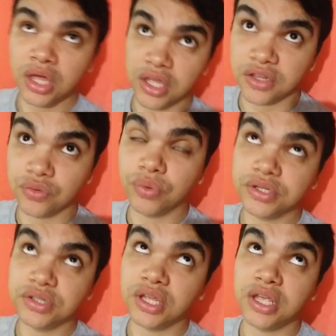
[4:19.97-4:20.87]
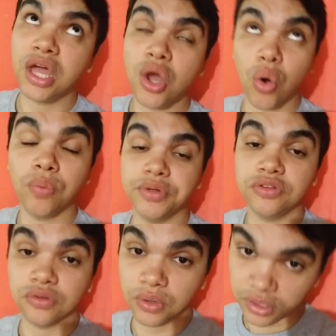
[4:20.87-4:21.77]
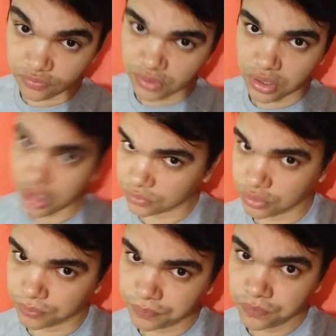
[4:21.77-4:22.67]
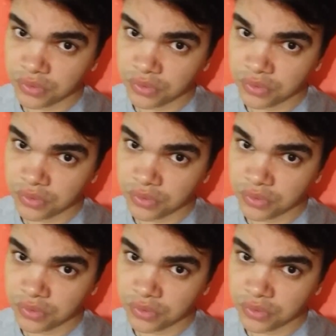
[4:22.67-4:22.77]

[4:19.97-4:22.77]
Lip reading: and one day I hope to live in London.